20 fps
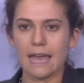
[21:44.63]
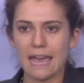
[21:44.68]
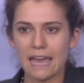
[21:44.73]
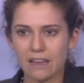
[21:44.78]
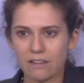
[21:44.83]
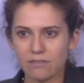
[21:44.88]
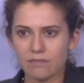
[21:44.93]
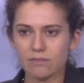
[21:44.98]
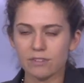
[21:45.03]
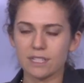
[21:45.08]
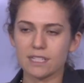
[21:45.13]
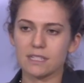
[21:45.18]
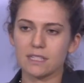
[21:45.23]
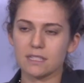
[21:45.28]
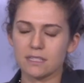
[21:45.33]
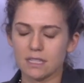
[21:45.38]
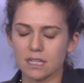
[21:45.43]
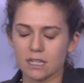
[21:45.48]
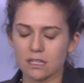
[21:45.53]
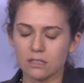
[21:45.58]
Every
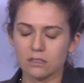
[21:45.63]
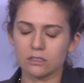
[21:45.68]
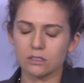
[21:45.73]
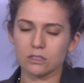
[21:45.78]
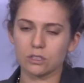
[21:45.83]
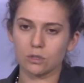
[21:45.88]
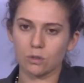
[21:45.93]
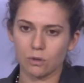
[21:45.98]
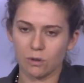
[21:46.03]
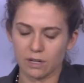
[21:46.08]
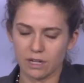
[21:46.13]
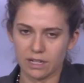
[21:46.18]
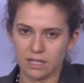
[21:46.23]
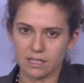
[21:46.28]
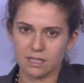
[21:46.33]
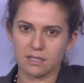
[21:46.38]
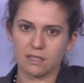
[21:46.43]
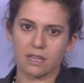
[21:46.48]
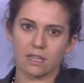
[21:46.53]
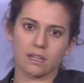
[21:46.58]
single
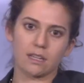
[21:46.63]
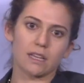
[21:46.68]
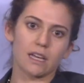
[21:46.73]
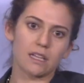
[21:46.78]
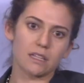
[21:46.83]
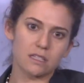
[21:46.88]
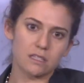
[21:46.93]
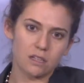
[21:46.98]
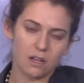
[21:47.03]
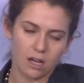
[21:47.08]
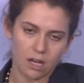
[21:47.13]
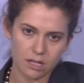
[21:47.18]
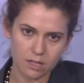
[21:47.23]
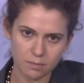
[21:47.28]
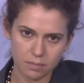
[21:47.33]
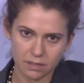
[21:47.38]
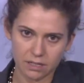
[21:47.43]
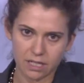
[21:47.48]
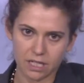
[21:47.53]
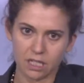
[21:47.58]
tourist that gets on a
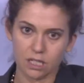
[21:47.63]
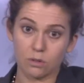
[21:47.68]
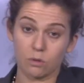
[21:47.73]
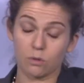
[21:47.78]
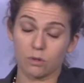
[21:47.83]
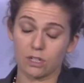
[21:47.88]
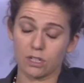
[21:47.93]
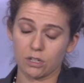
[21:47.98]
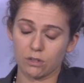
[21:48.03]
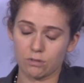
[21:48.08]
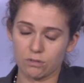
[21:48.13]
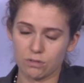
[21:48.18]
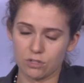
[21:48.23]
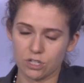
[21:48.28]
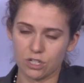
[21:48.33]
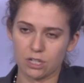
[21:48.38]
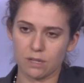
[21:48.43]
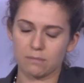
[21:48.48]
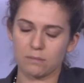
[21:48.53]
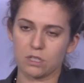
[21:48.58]
plane or a cruise
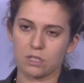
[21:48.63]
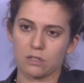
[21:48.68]
ship